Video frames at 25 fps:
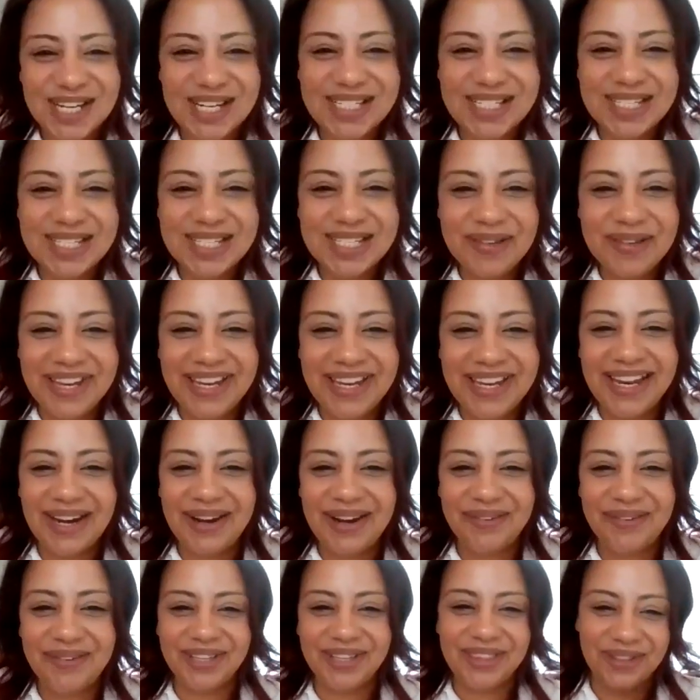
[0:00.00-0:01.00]
Good to be
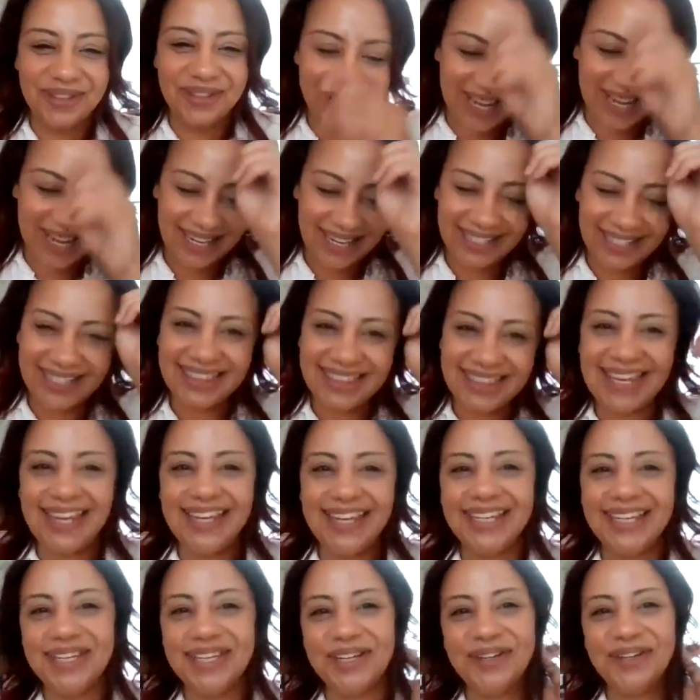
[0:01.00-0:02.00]
here with you, Kelly.
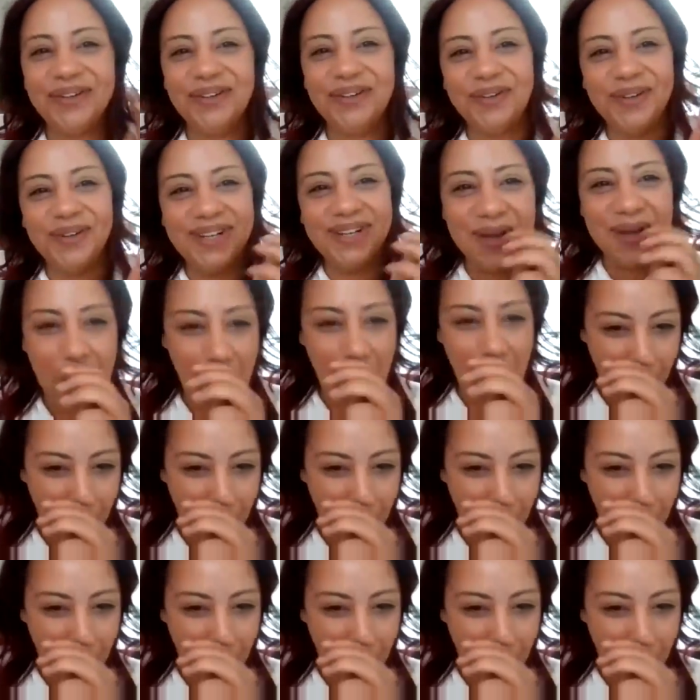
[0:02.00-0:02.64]
Thank you.